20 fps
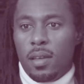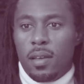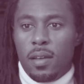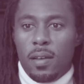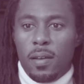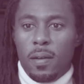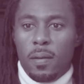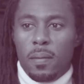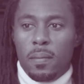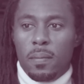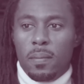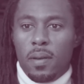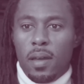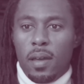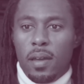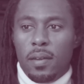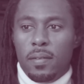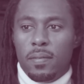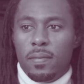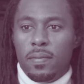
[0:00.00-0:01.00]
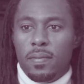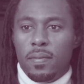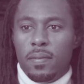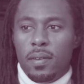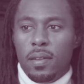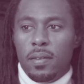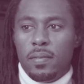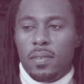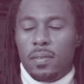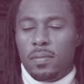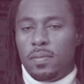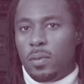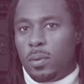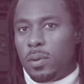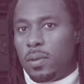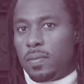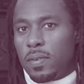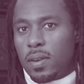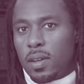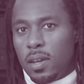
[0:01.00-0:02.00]
I've lived in
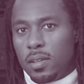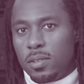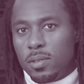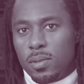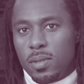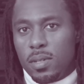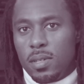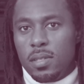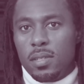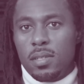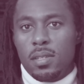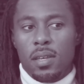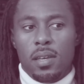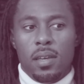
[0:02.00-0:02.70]
four different countries.